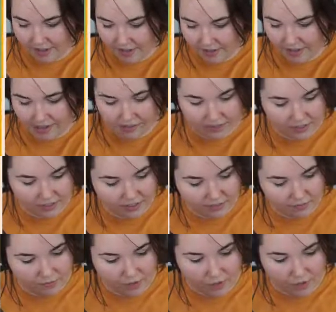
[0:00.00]
things
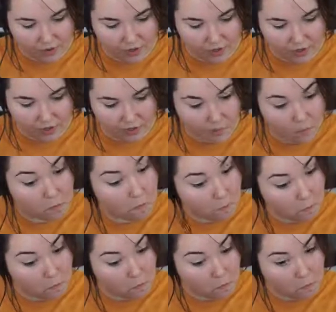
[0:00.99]
for
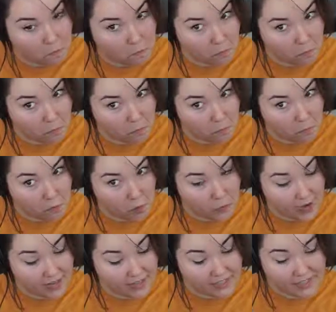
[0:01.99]

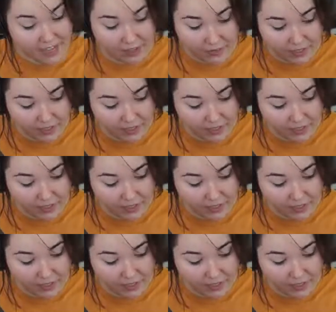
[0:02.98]
Ryan's Halloween